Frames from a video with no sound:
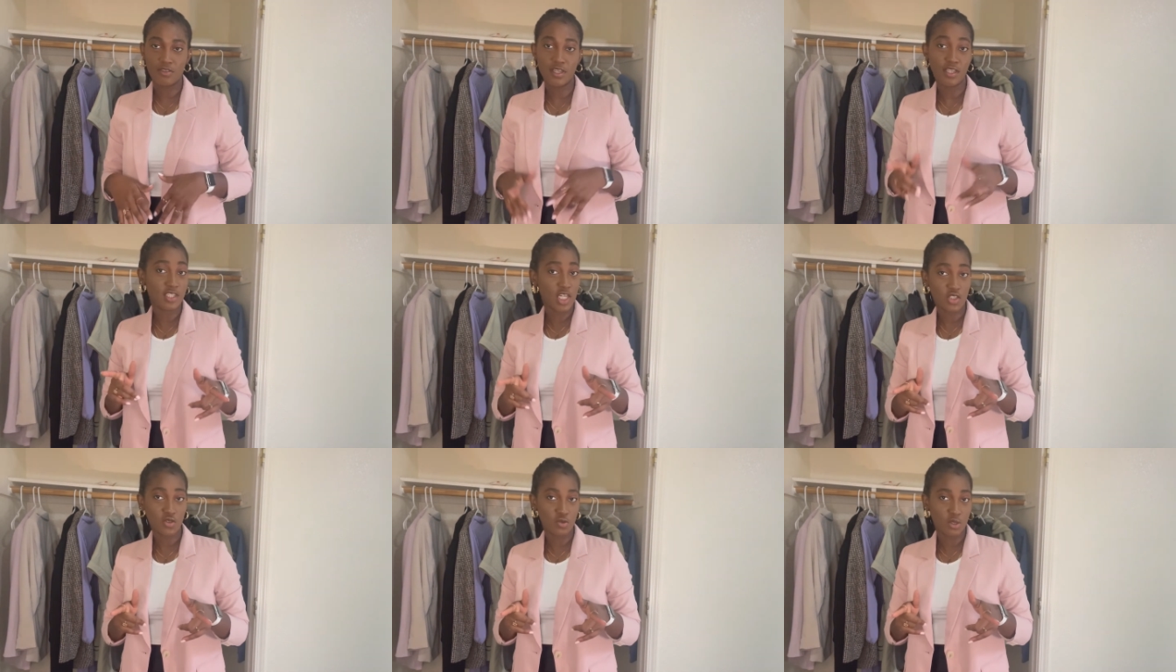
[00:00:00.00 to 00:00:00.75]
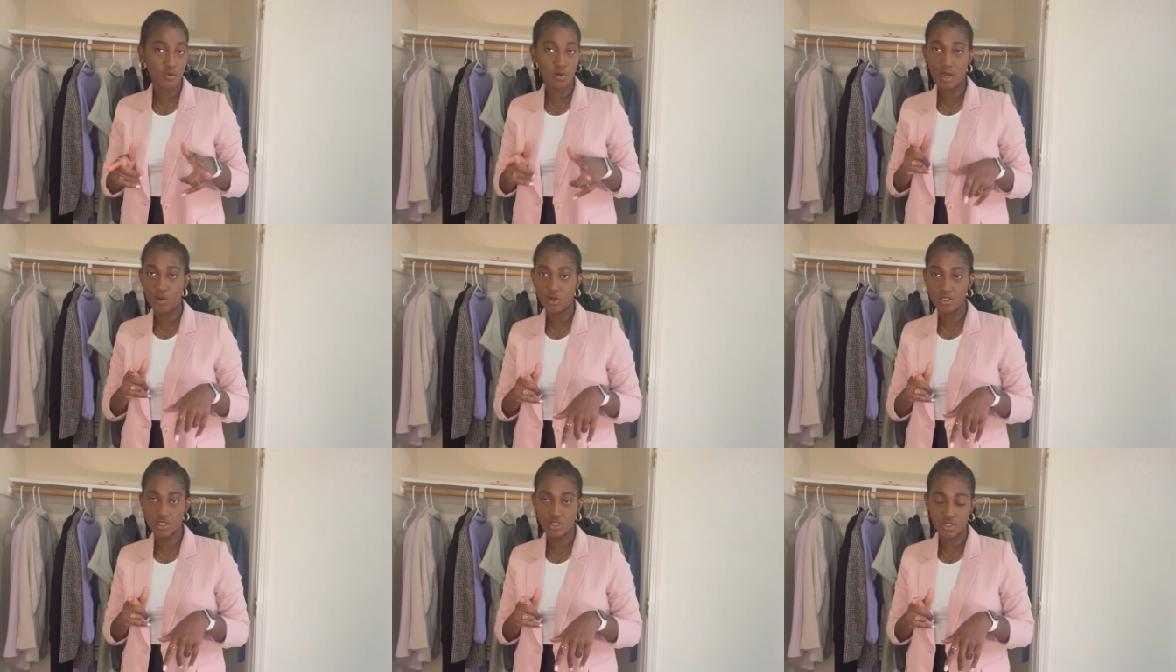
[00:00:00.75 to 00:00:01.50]
It tested really well. I wore
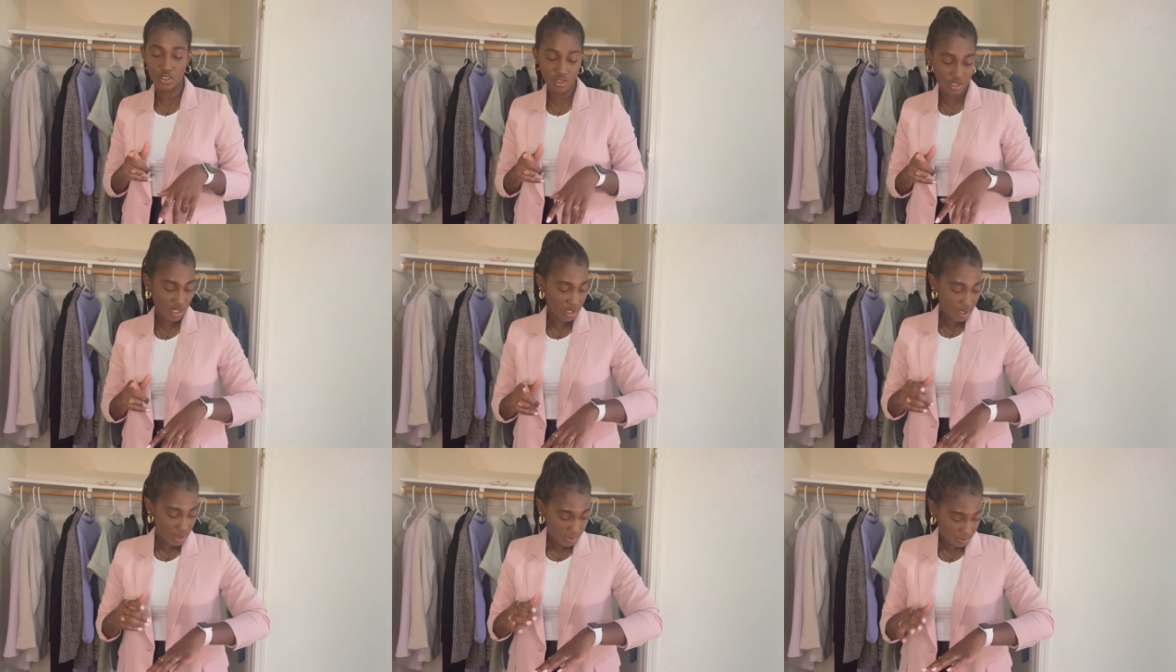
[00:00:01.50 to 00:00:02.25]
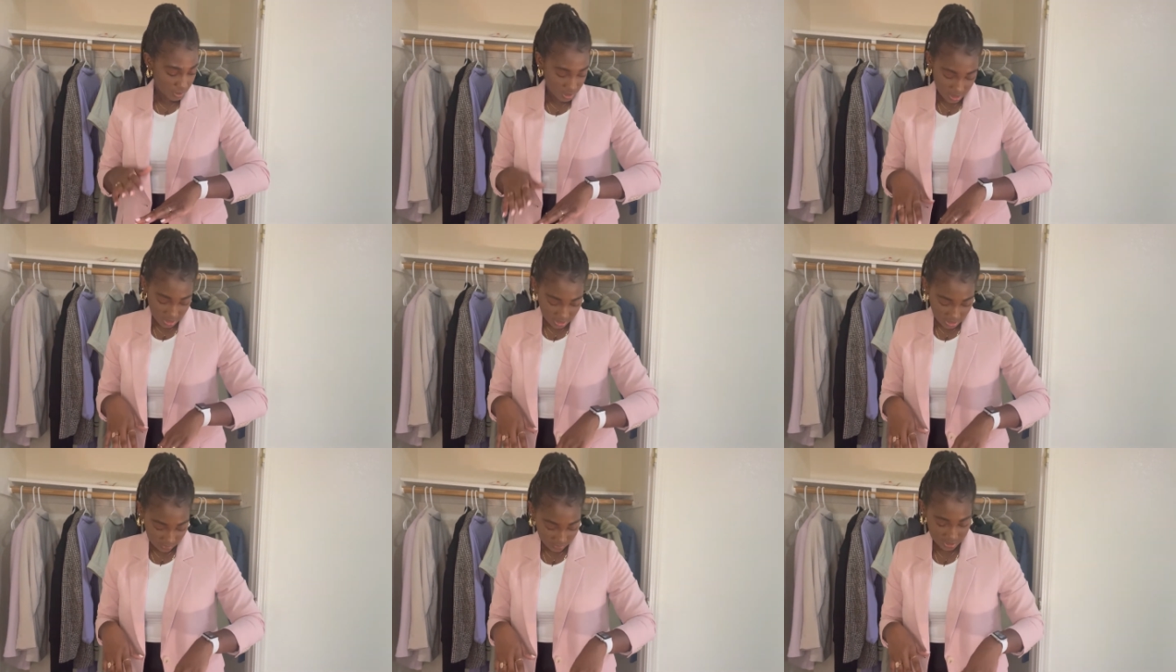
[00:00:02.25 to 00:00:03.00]
it to church. But most of these
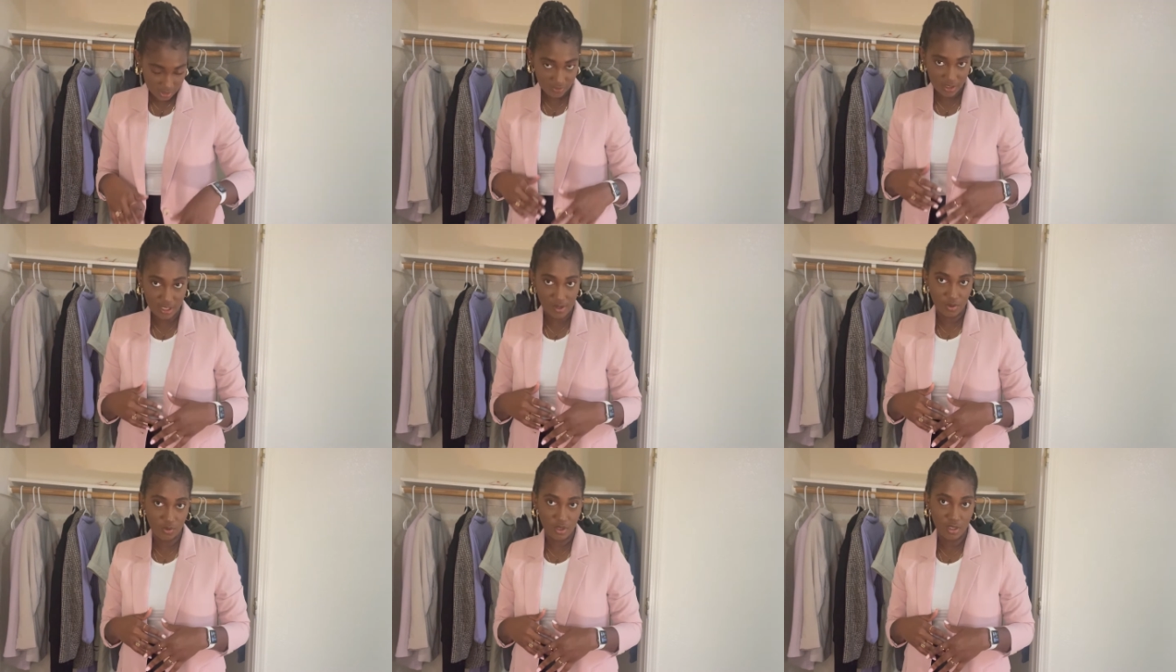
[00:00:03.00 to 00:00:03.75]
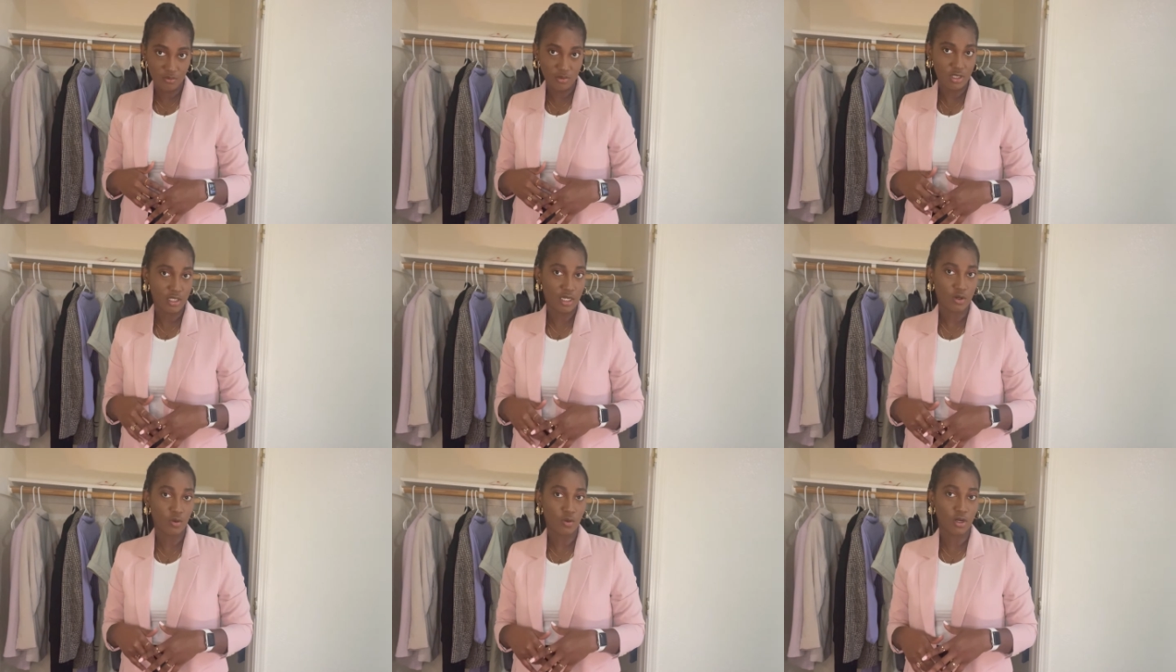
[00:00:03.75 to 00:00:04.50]
outfits, I feel like I would wear them to like
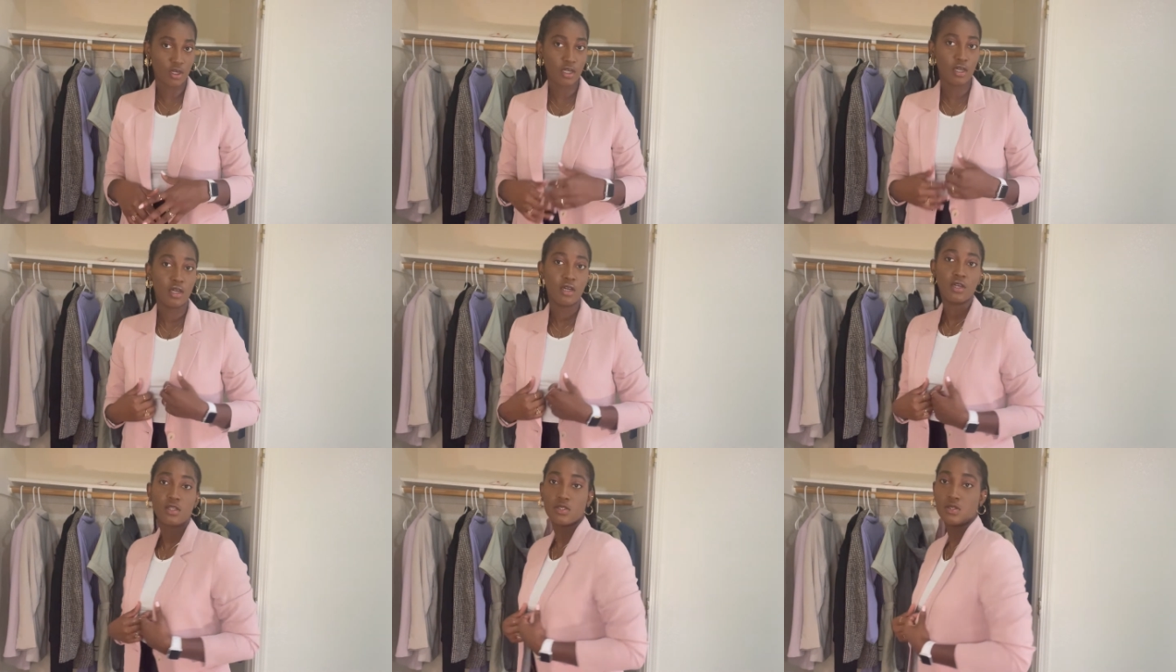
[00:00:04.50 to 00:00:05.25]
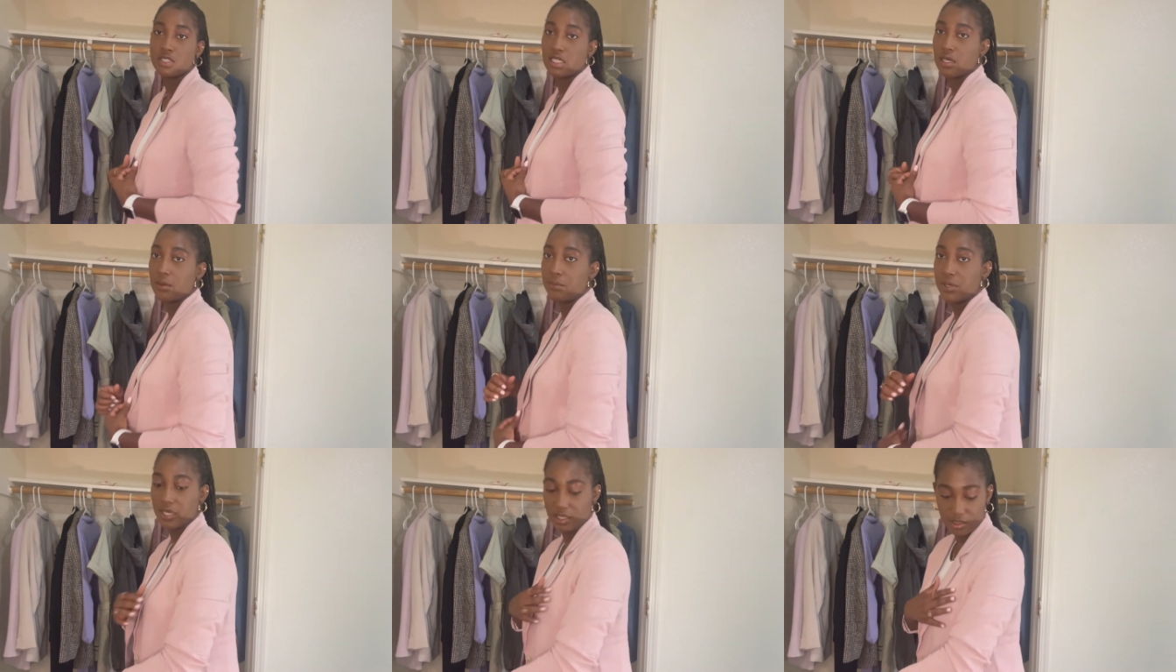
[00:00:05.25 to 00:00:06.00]
work. So it's like a
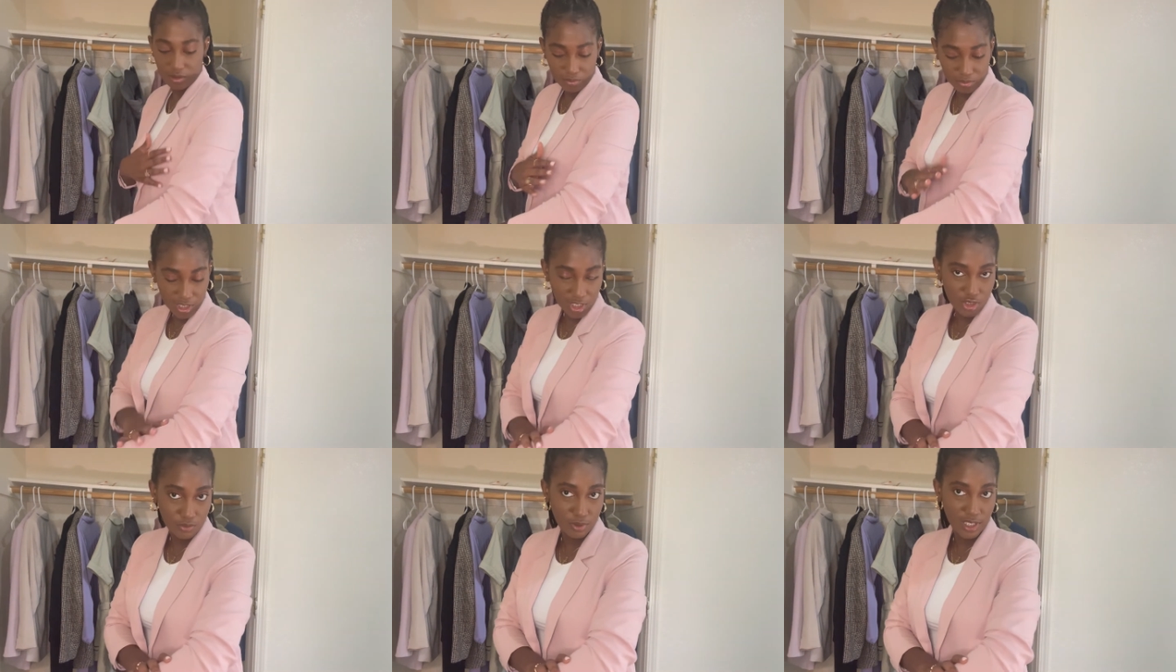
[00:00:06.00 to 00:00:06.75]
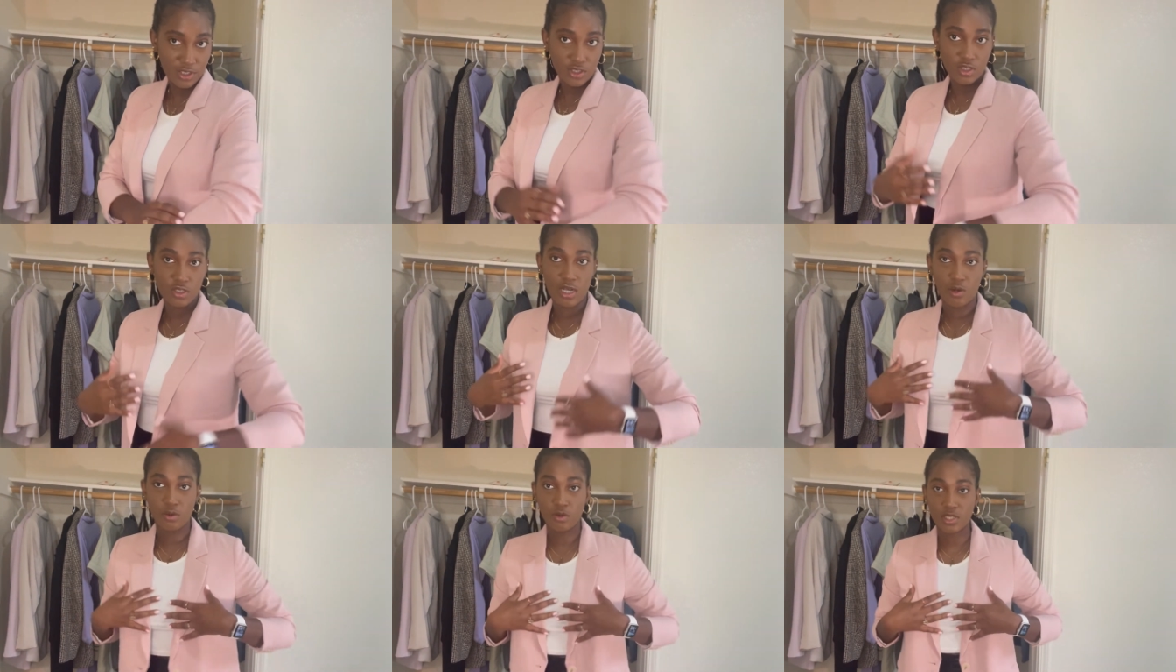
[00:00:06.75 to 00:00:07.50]
pink blush blazer.
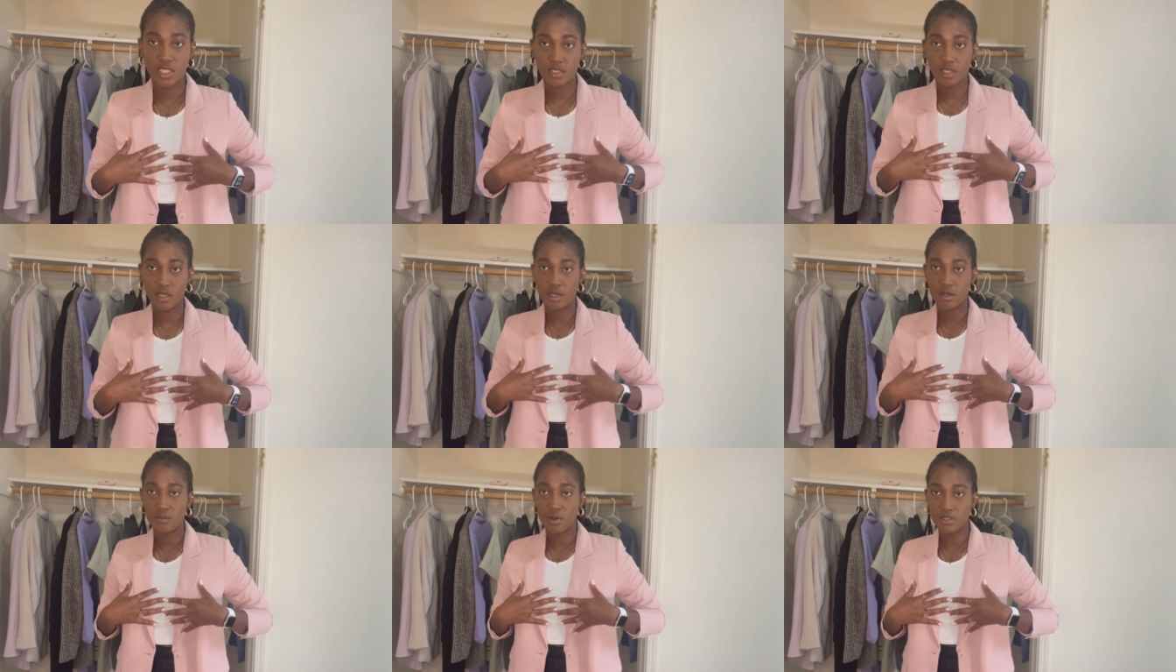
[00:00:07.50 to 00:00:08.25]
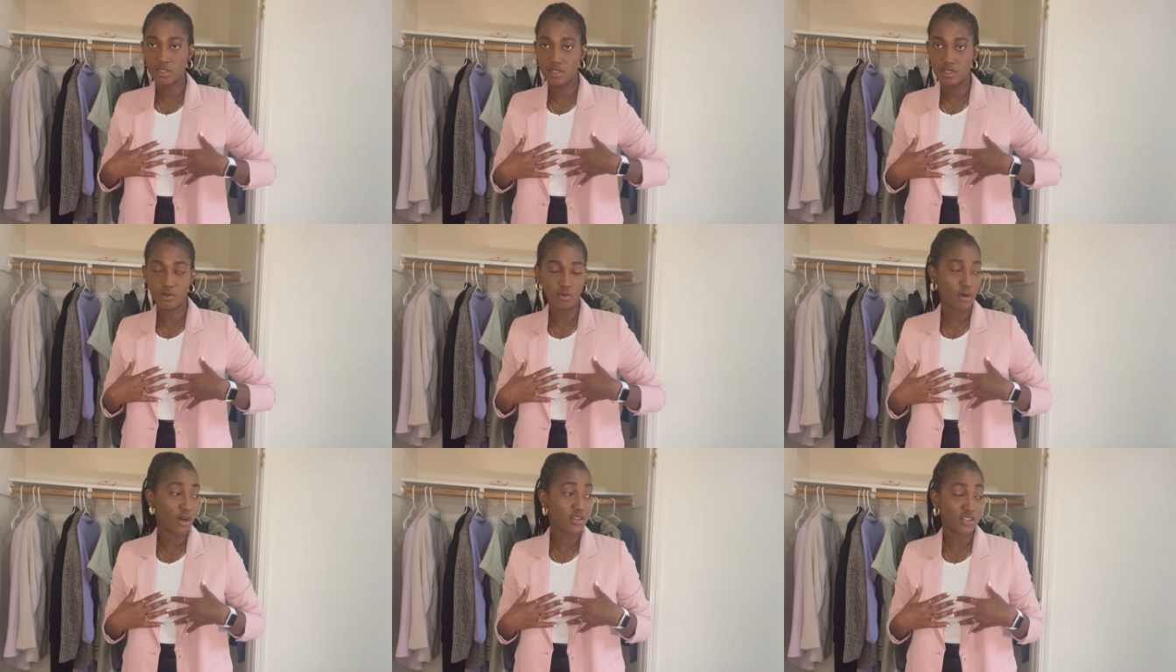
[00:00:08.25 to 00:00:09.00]
I uh, partnered it,
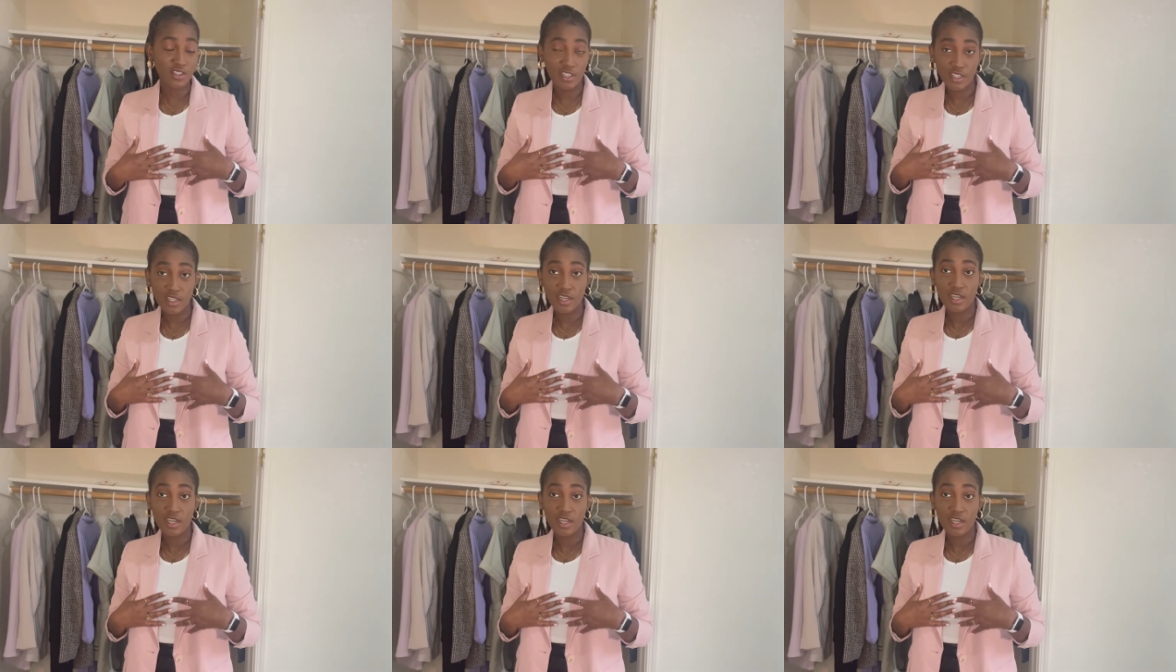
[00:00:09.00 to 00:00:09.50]
partnered it.